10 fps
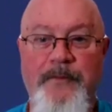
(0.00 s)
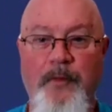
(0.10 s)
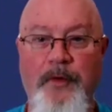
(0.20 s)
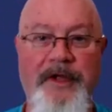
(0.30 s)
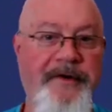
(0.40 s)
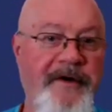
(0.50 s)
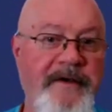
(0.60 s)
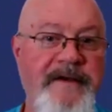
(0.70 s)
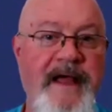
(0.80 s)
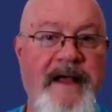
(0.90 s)
What are
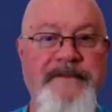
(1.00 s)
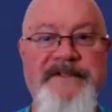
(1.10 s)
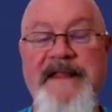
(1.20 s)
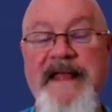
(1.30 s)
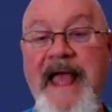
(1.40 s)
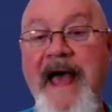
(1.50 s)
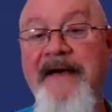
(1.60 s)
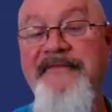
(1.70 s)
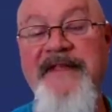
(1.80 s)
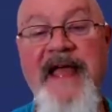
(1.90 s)
adepts? They
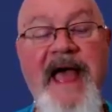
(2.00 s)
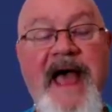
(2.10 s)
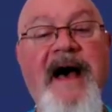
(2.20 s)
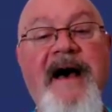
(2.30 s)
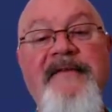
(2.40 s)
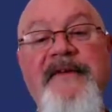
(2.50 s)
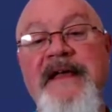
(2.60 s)
have to have